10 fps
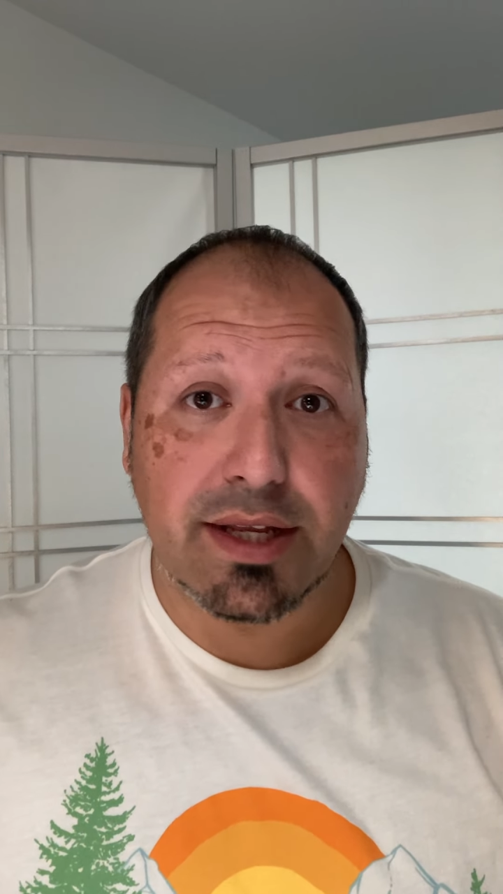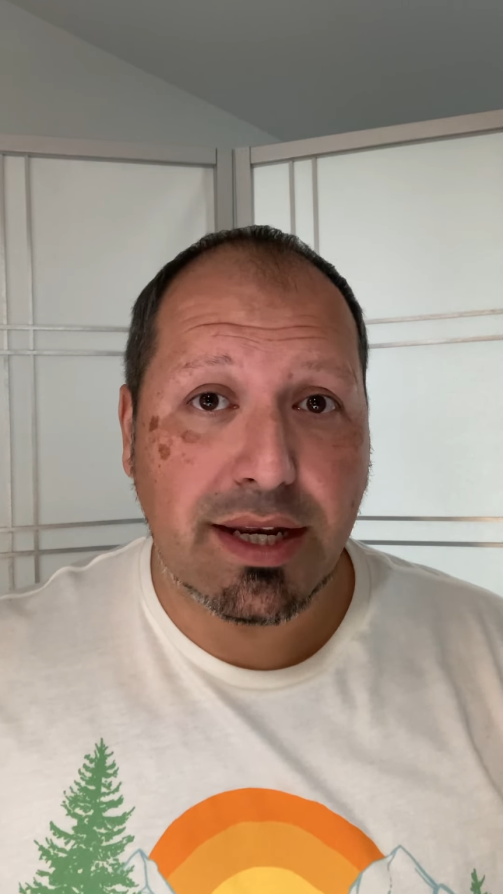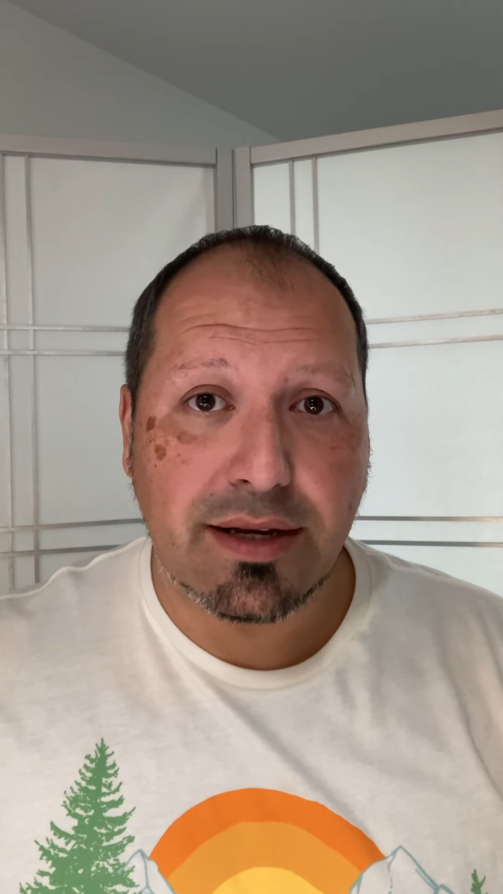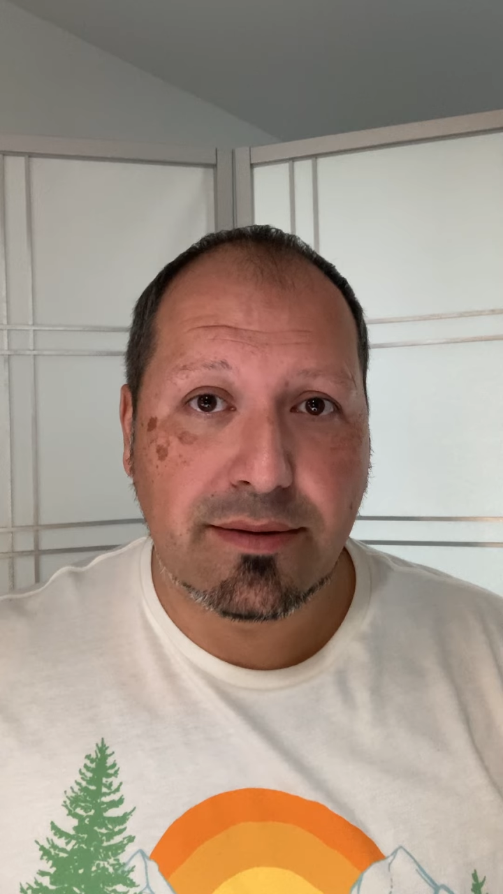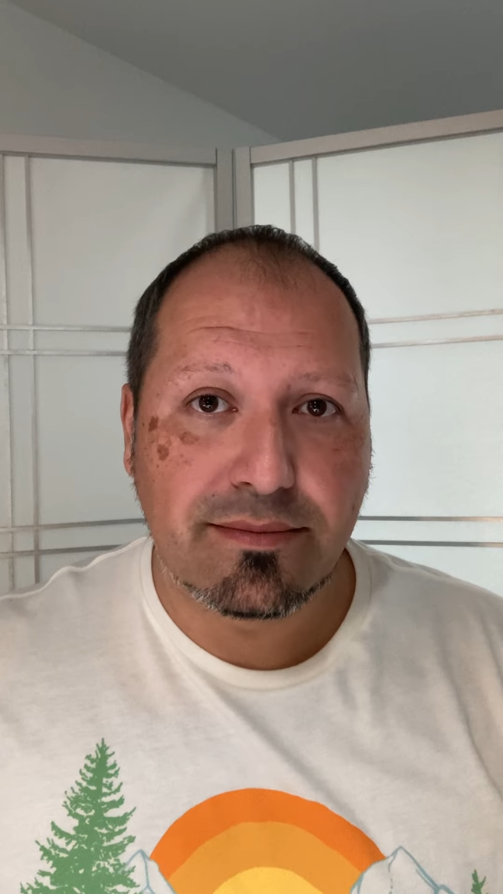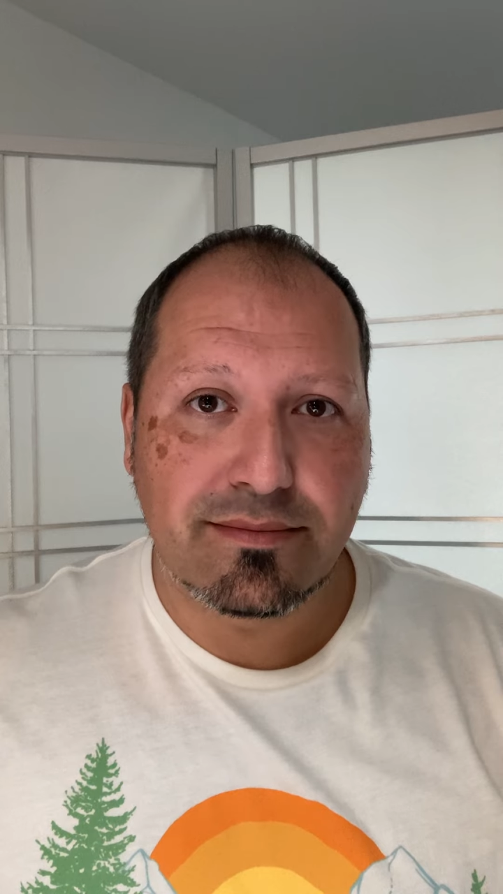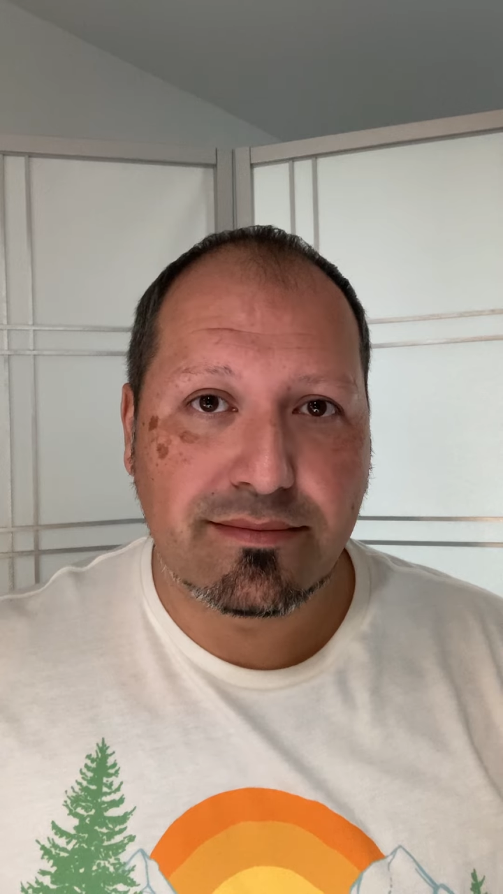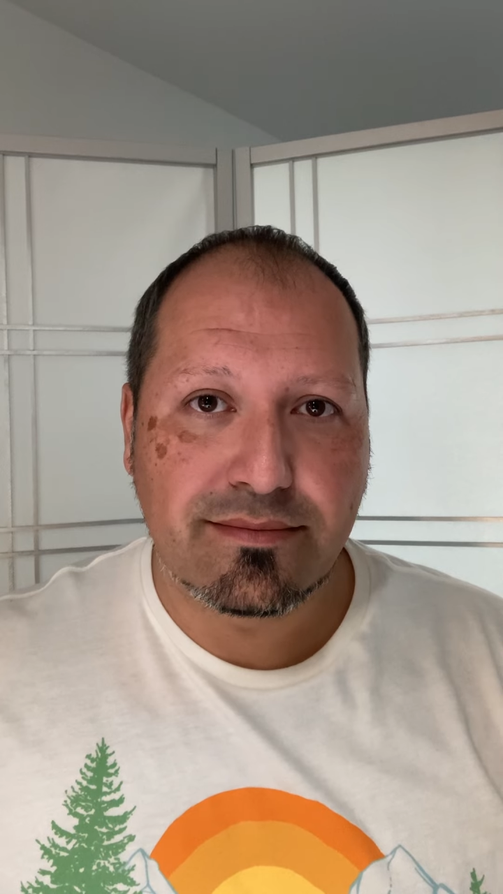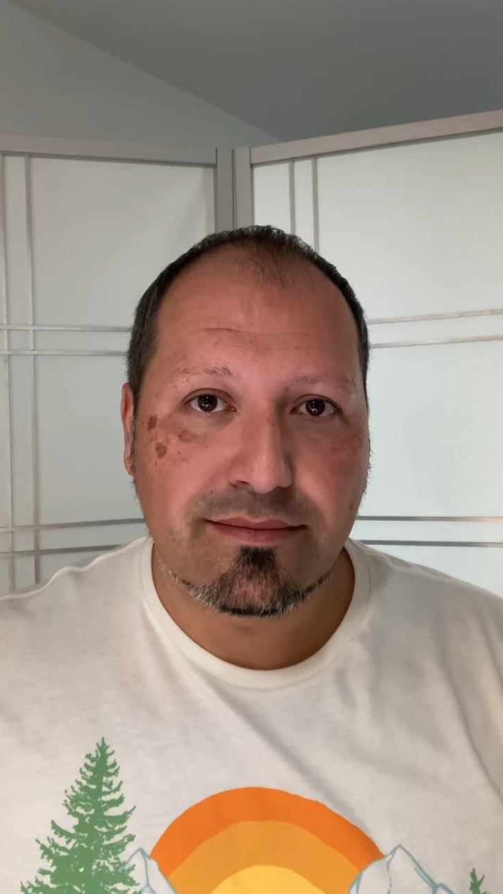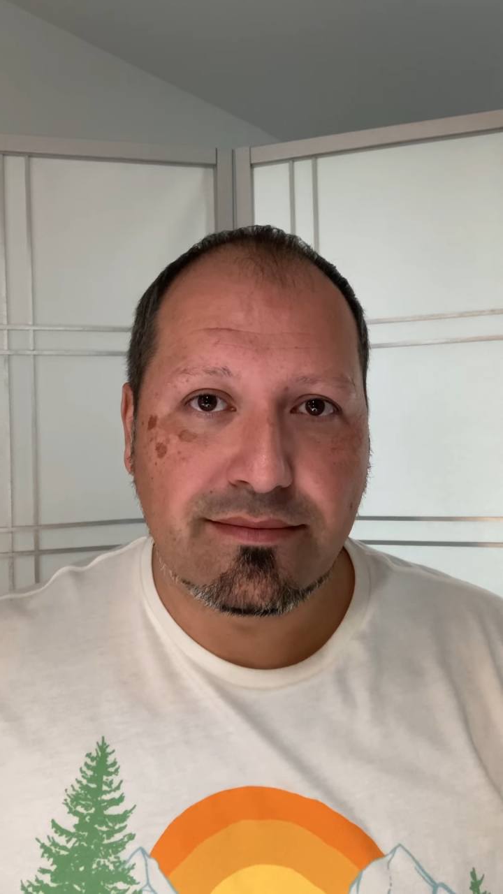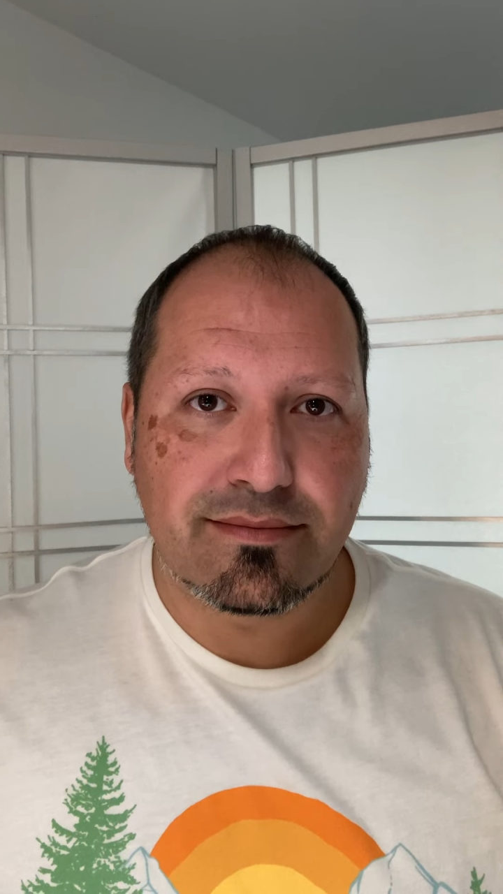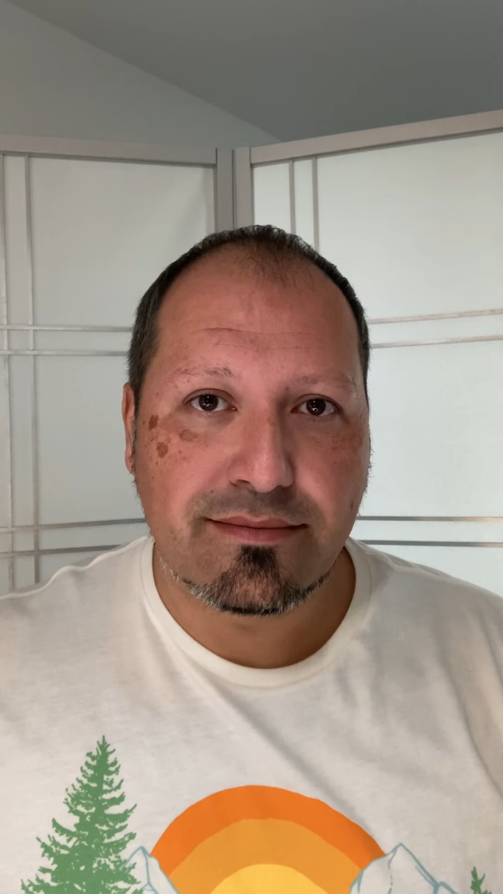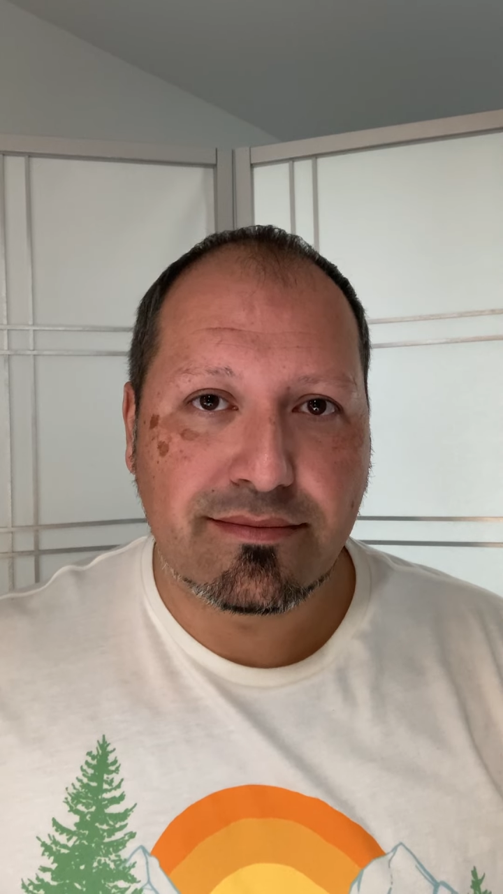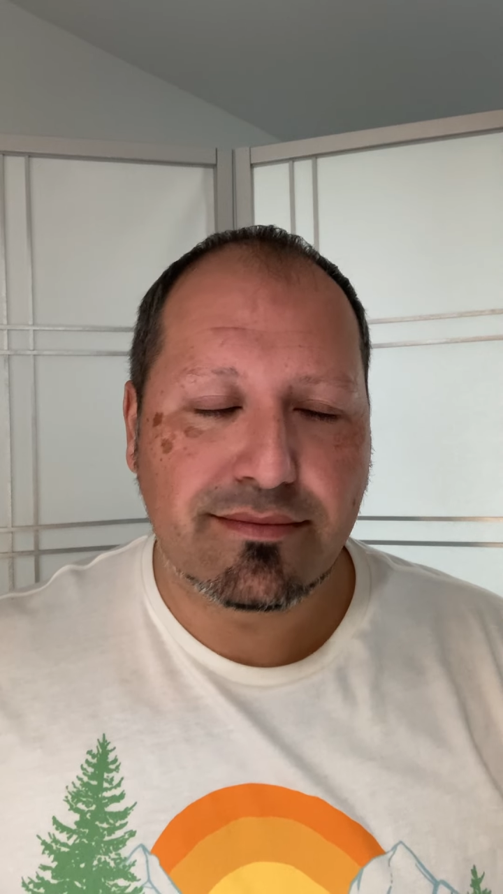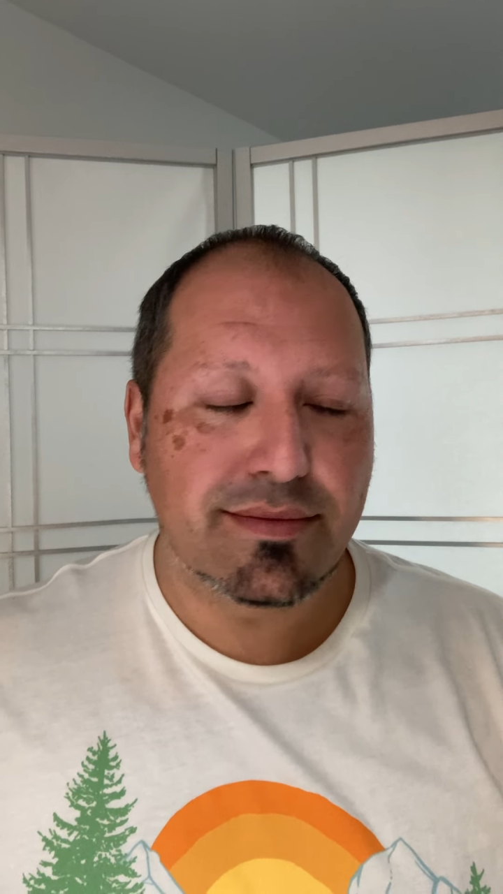needed.
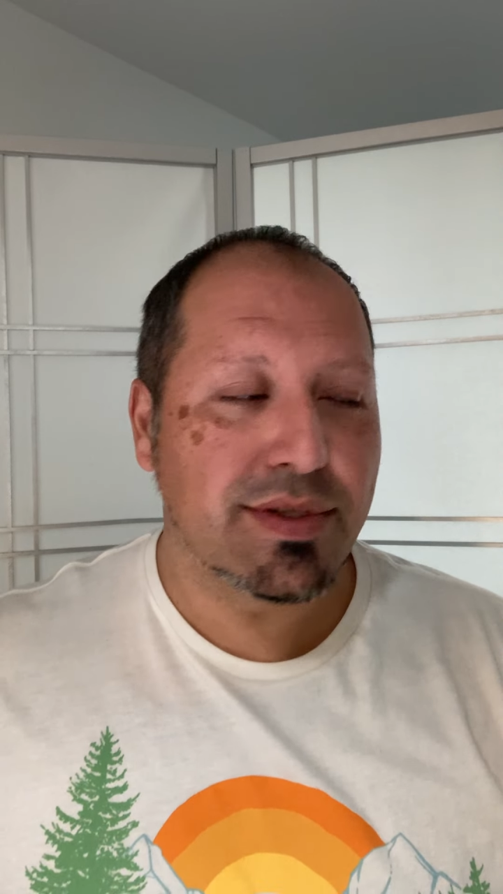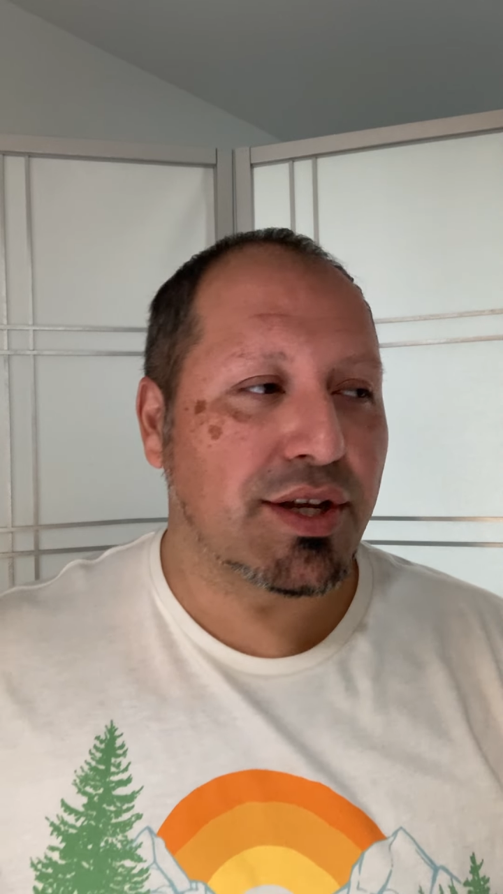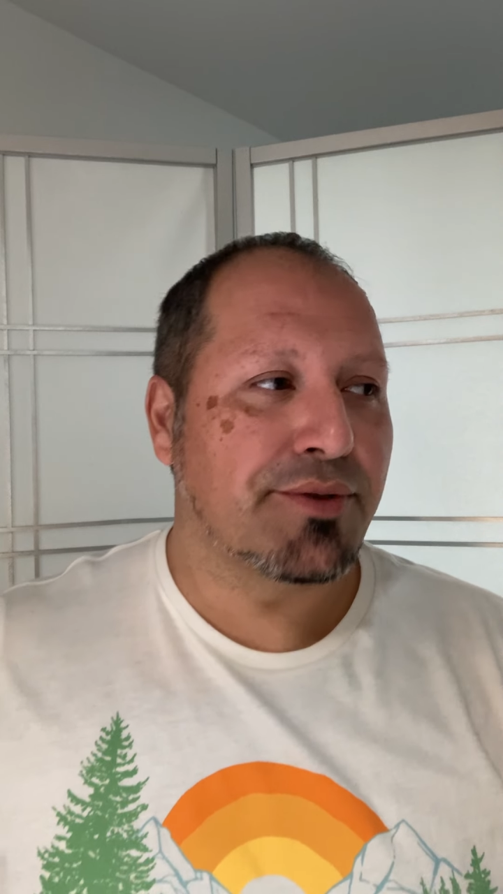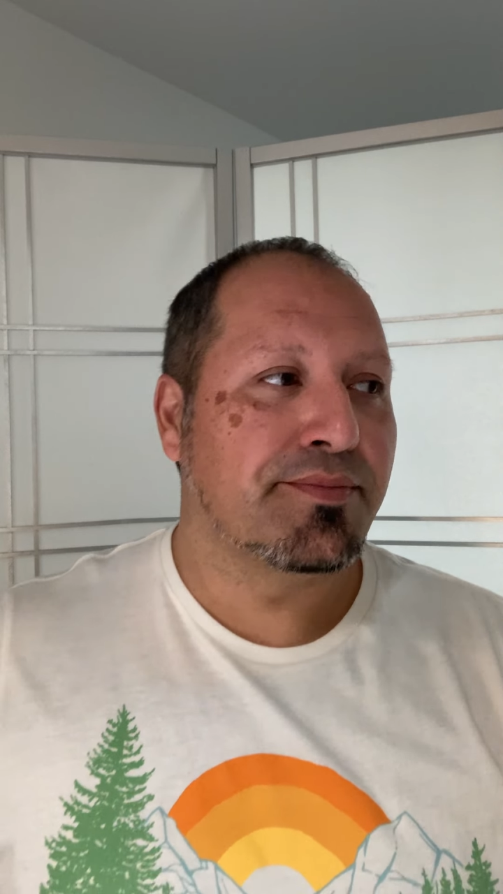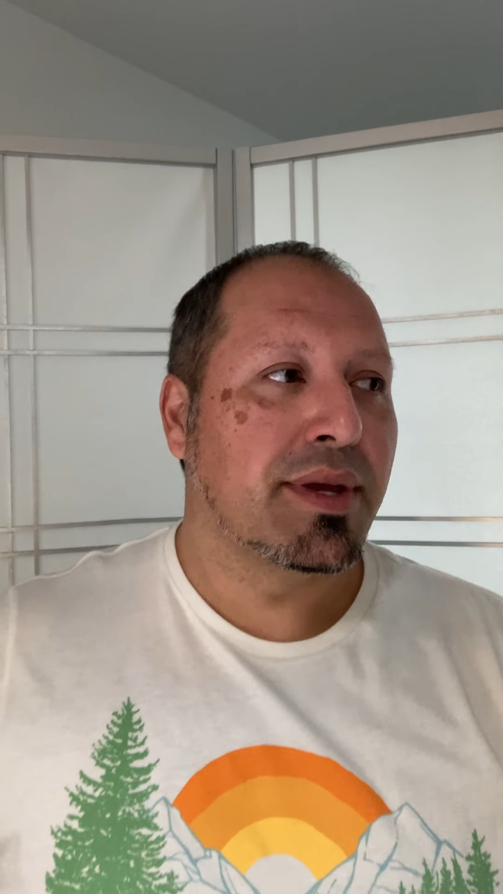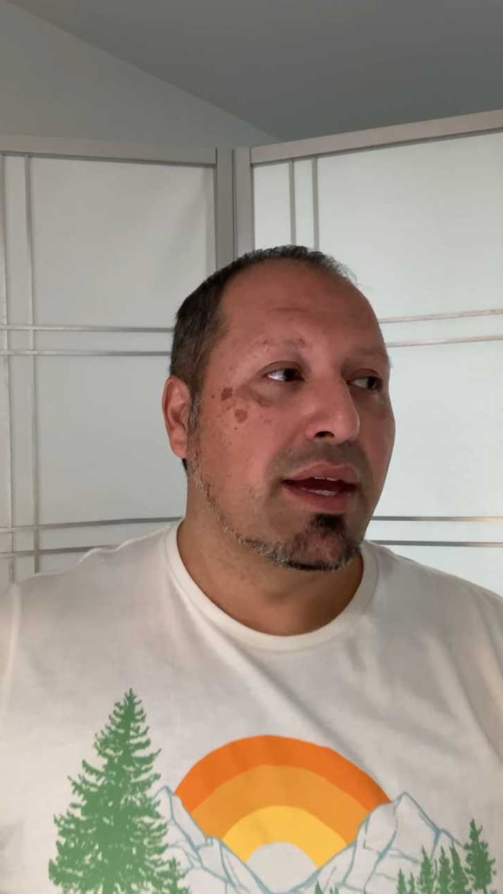So,